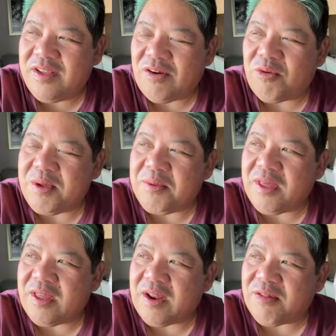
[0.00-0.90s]
or
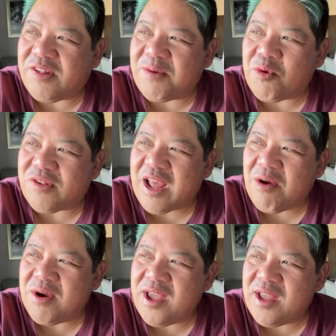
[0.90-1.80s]
maybe Singapore's an
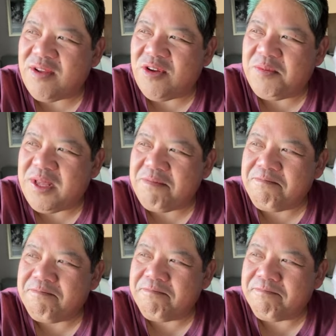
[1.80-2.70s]
hour ahead, could be
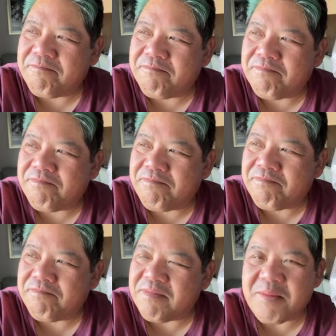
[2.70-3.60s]

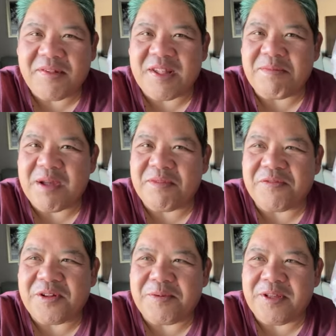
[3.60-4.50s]
the same time as the
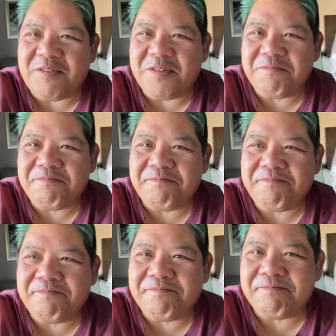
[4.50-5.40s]
Philippines.
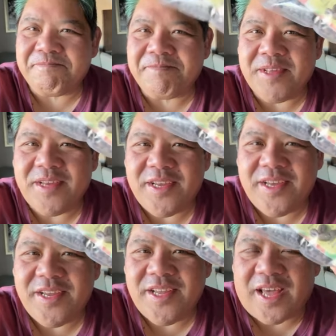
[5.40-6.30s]

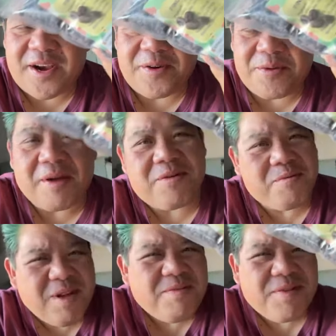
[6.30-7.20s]
I don't know.
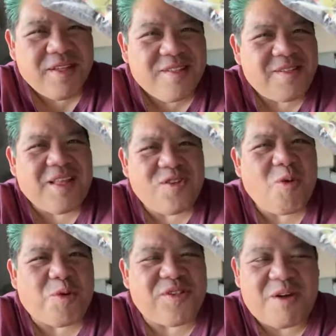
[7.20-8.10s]
Well,
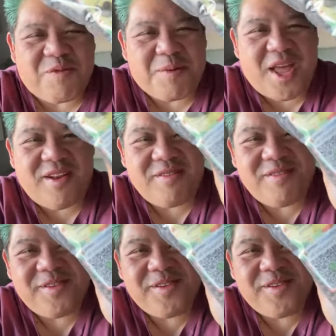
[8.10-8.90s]
it's almost time for bed.